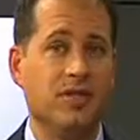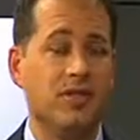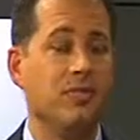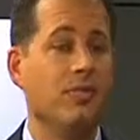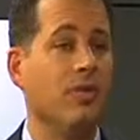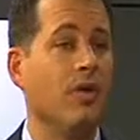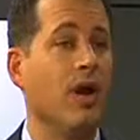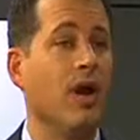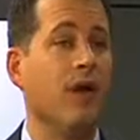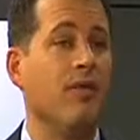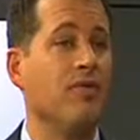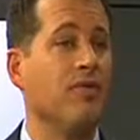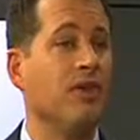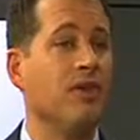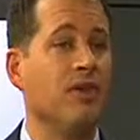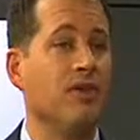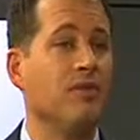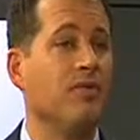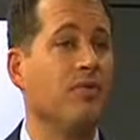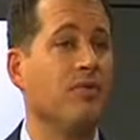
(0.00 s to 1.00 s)
it, what I
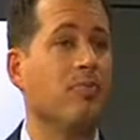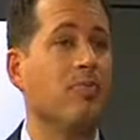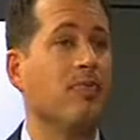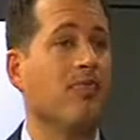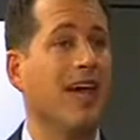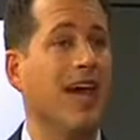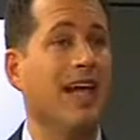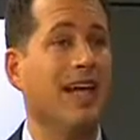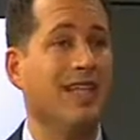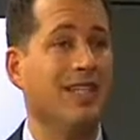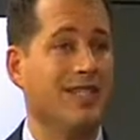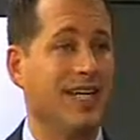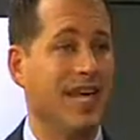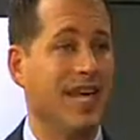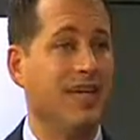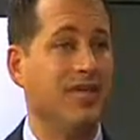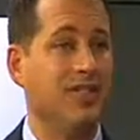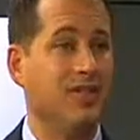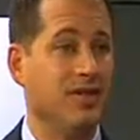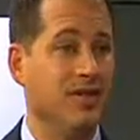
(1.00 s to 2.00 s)
really do is provide
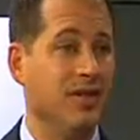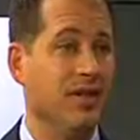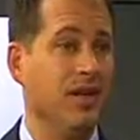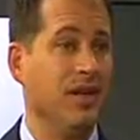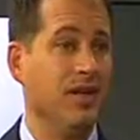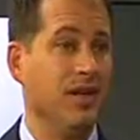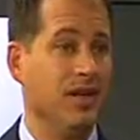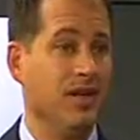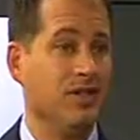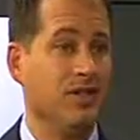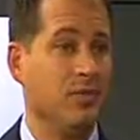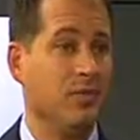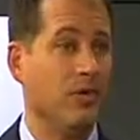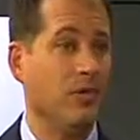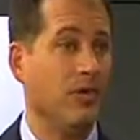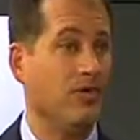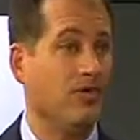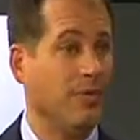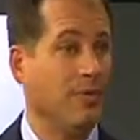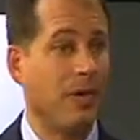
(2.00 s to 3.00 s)
education and support for